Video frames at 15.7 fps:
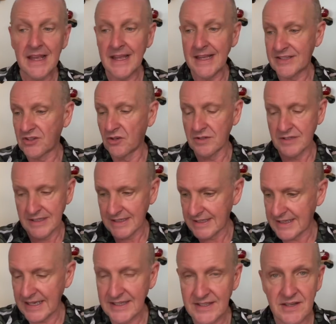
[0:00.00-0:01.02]
it's got
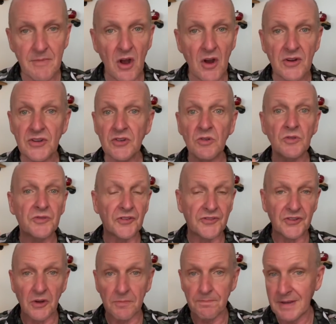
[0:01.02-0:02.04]
testimonials,
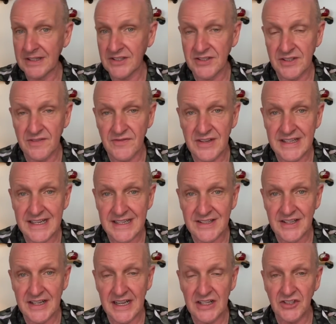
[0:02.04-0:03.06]
it's got pictures of the
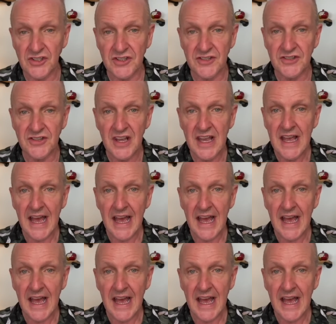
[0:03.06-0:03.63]
destinations,